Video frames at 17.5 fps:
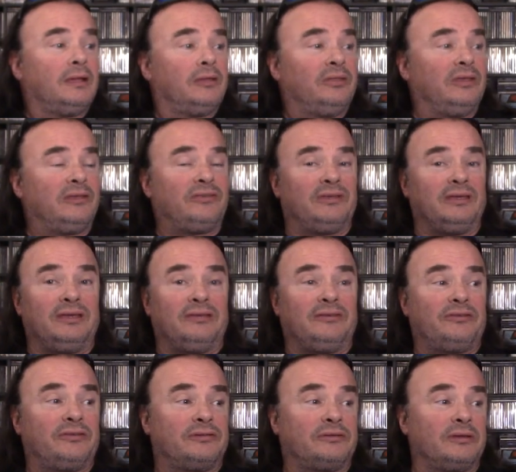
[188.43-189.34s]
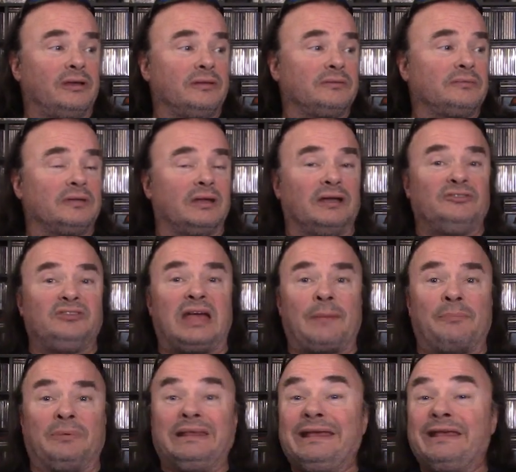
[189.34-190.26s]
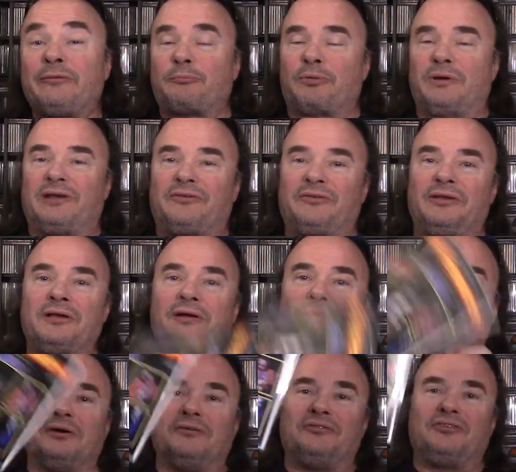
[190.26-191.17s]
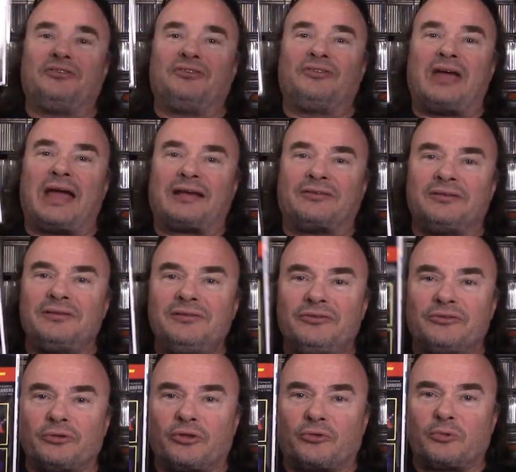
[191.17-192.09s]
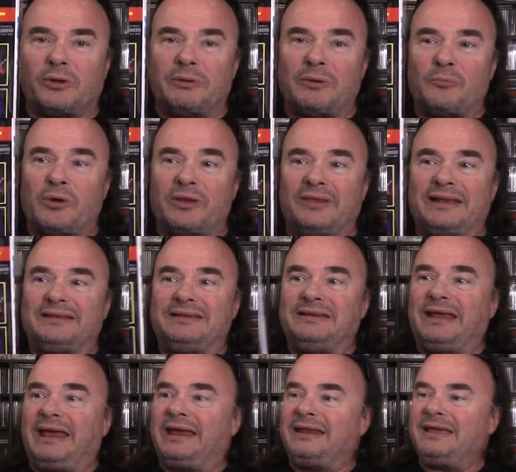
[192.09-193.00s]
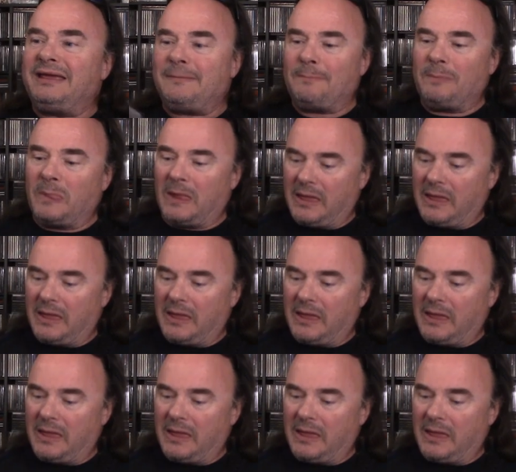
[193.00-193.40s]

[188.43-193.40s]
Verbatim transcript: This is a Japanese pressing of Saxon, so this would have been what 1980.